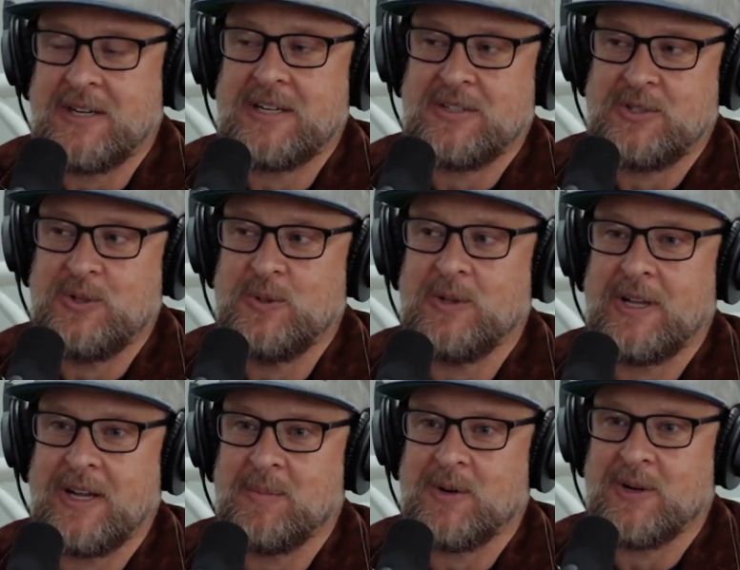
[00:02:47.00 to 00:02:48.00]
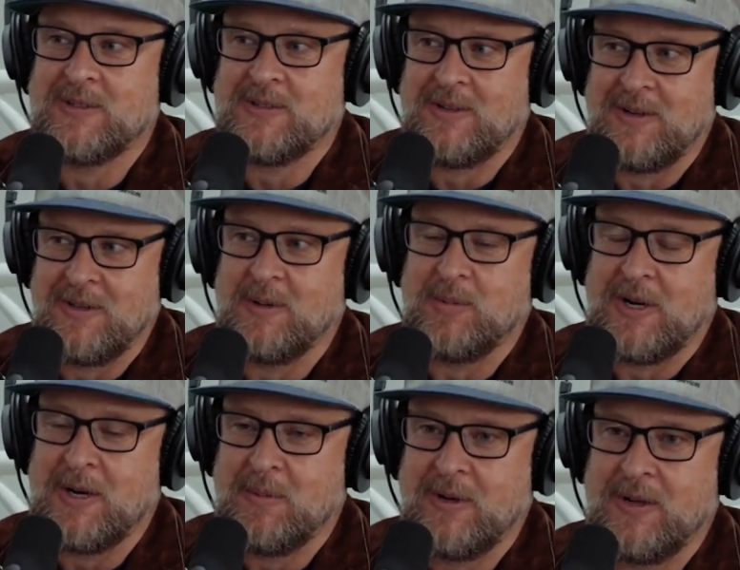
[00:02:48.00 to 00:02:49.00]
There's actually 2 landmarks on the
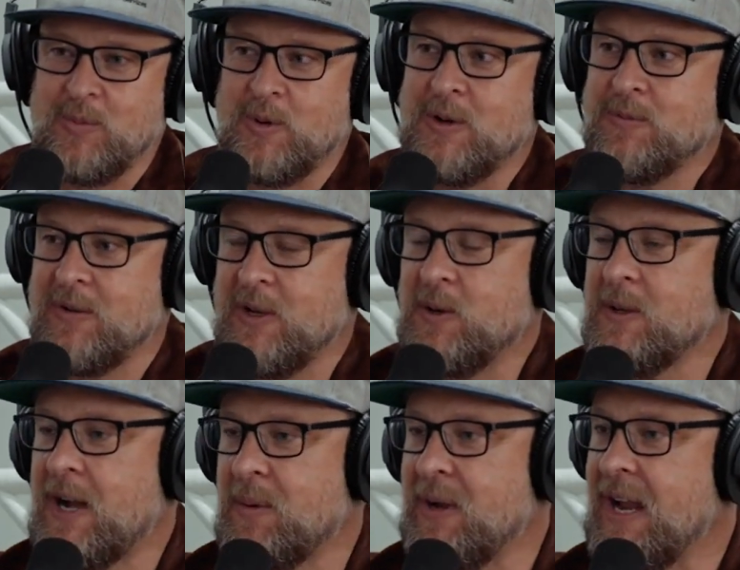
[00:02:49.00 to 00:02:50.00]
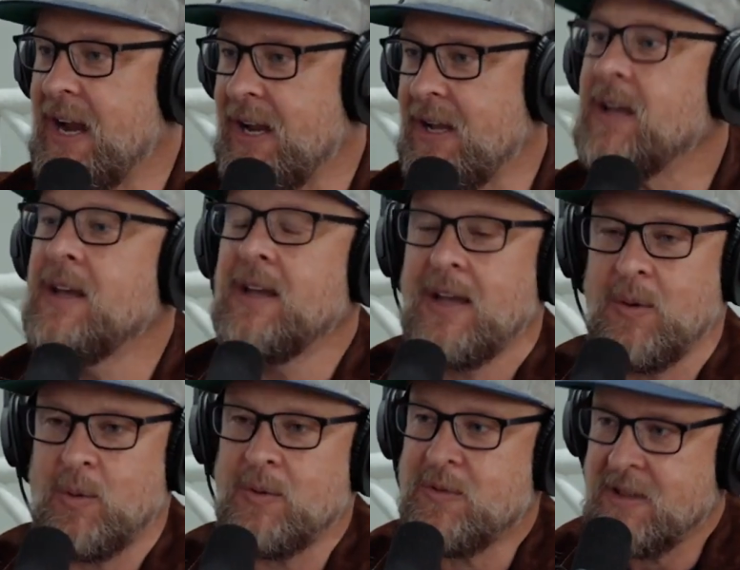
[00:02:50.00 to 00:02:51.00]
property, one for the old Highway 80
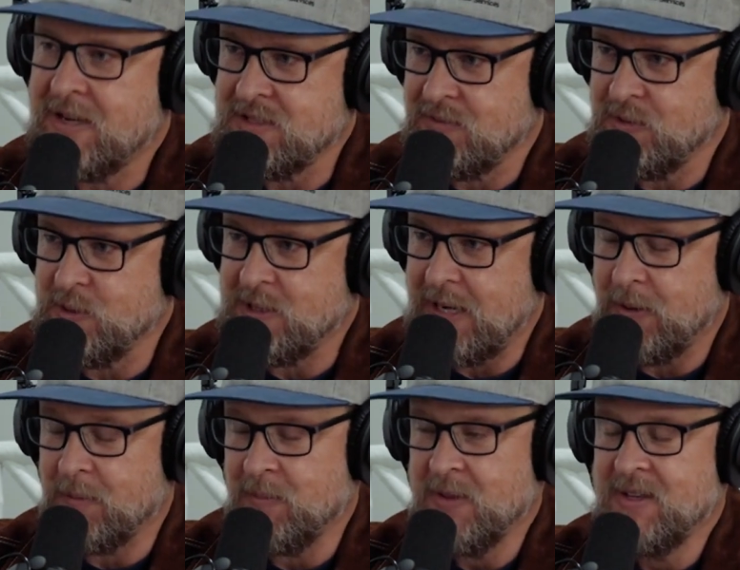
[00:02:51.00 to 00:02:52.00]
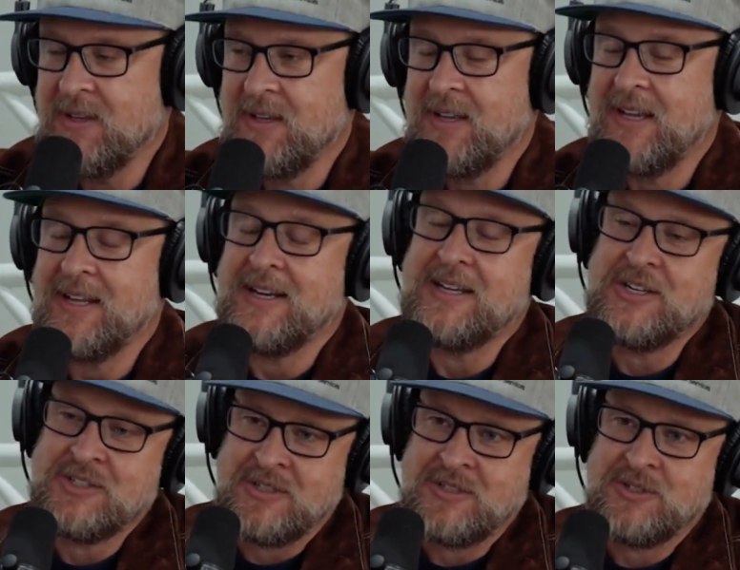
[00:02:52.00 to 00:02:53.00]
and one for the Desert View Tower. In
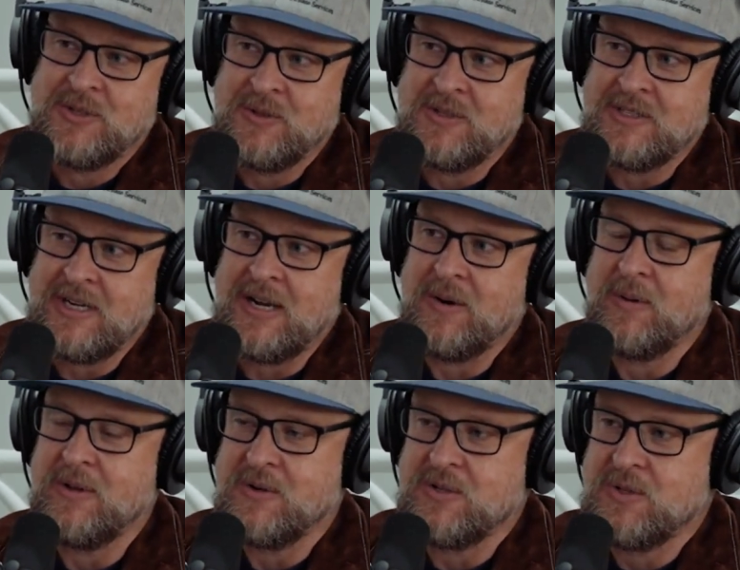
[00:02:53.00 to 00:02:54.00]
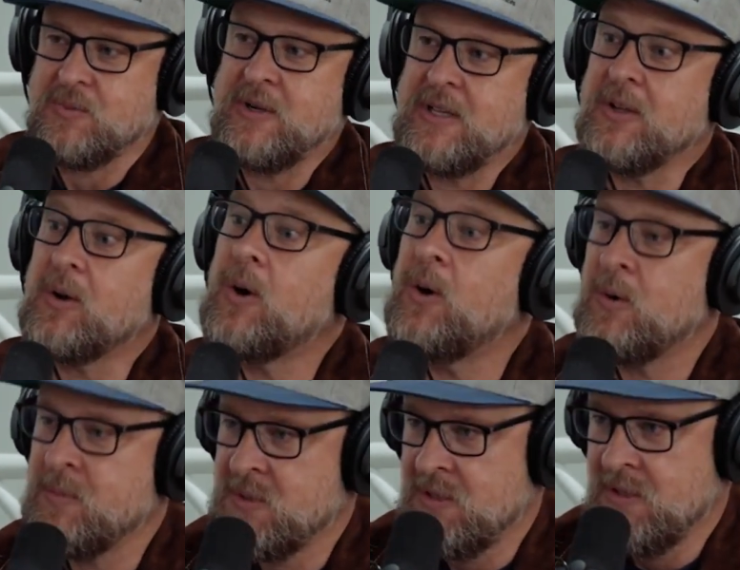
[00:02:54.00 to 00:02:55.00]
addition to the tower, there's 3 little
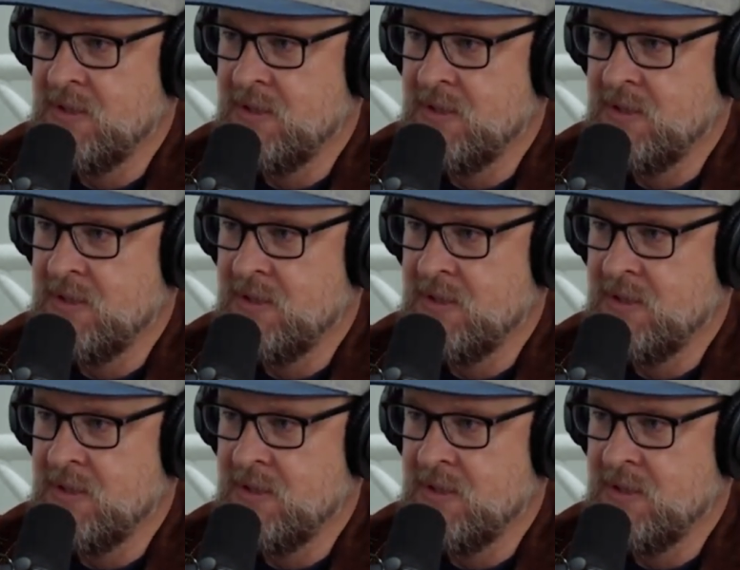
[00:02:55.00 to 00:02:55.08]
homes,